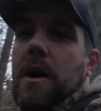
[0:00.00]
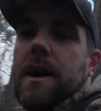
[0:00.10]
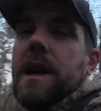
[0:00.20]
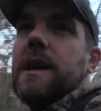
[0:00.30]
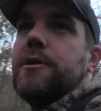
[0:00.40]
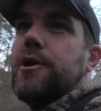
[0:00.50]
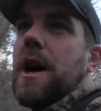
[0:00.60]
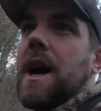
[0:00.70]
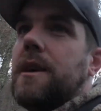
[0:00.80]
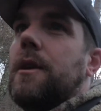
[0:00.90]
Onyx
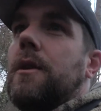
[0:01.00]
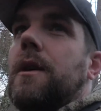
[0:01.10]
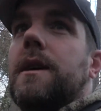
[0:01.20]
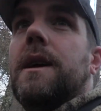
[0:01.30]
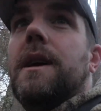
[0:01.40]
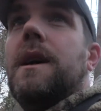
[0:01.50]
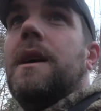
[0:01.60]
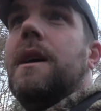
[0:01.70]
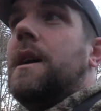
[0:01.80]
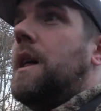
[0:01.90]
tracker on.
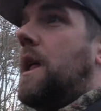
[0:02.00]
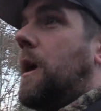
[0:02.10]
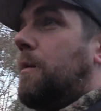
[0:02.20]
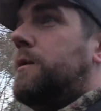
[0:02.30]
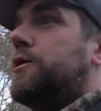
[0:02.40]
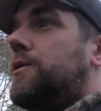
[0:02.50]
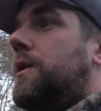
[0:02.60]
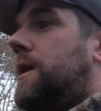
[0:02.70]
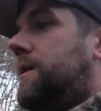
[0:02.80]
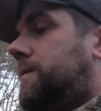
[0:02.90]
I'm just
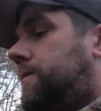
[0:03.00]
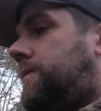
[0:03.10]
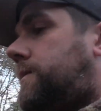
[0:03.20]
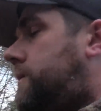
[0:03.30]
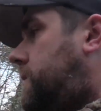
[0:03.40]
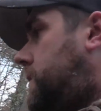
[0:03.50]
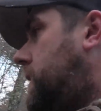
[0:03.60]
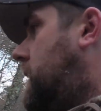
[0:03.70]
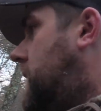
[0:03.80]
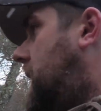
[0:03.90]
going to
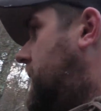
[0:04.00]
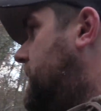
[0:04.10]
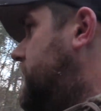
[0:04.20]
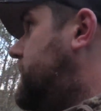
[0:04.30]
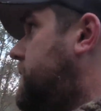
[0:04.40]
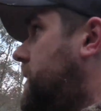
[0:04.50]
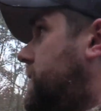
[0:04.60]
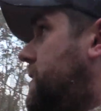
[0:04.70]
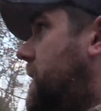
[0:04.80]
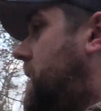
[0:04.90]
kind of grid
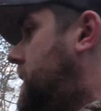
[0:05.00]
search.